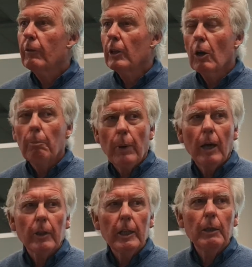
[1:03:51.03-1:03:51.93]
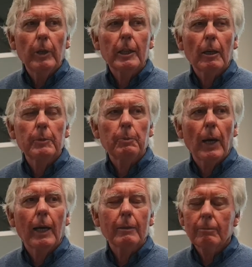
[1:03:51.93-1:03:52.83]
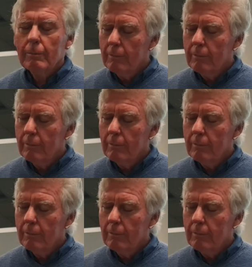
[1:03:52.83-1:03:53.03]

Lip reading: They don't bow the knee when he comes back,